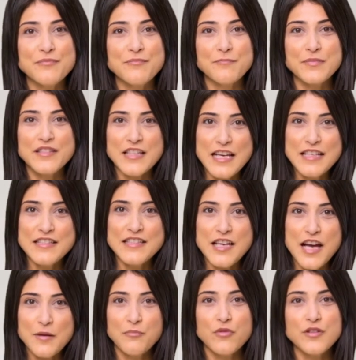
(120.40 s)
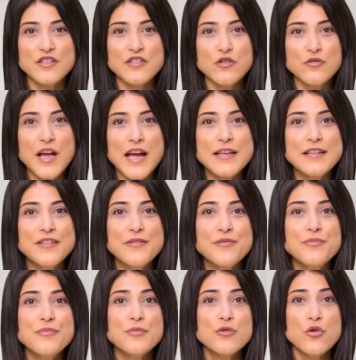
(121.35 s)
besides Cyberus Direct,
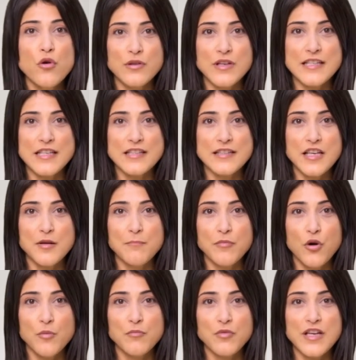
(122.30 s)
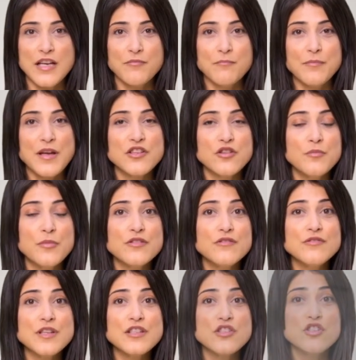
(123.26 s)
you only need the appropriate measurement
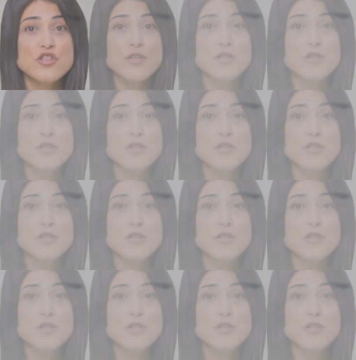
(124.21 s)
fixture.